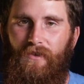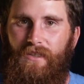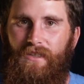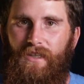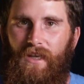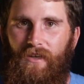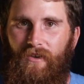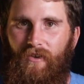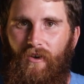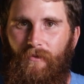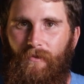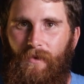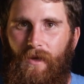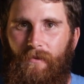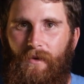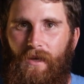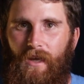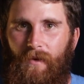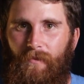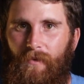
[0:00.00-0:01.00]
Vitsan comp
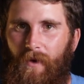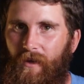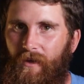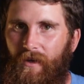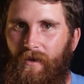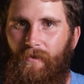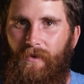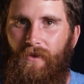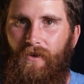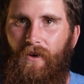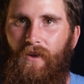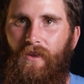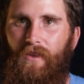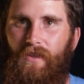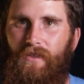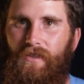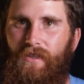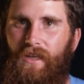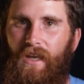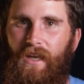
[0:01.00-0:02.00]
coming up, I'm going to be throwing
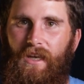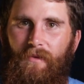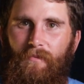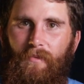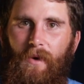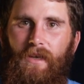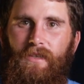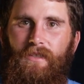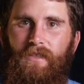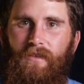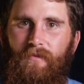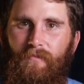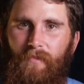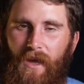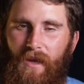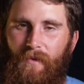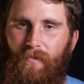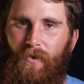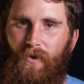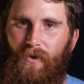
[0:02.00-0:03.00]
this at any busting
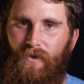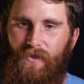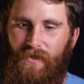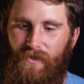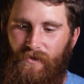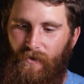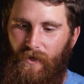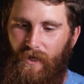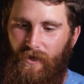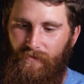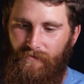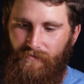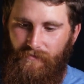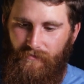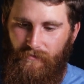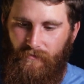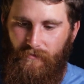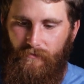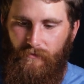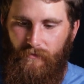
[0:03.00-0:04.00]
bait balls as well.
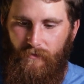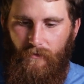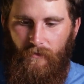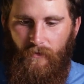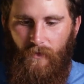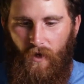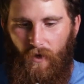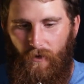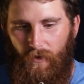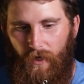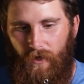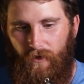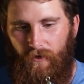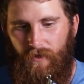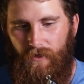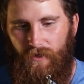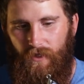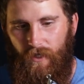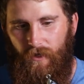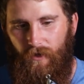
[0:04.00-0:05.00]
Rigged
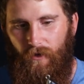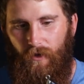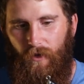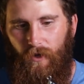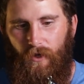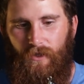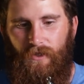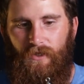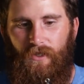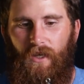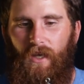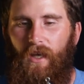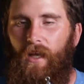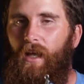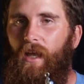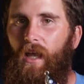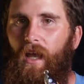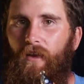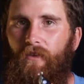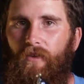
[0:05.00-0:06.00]
with single hooks,
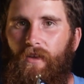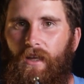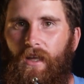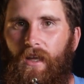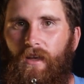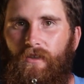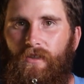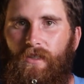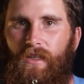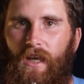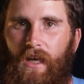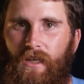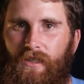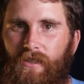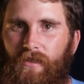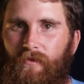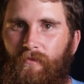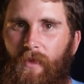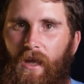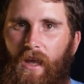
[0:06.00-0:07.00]
everything is
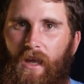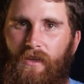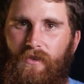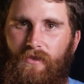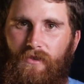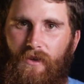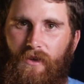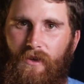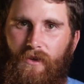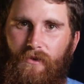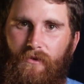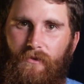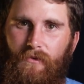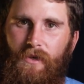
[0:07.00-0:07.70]
custom made. So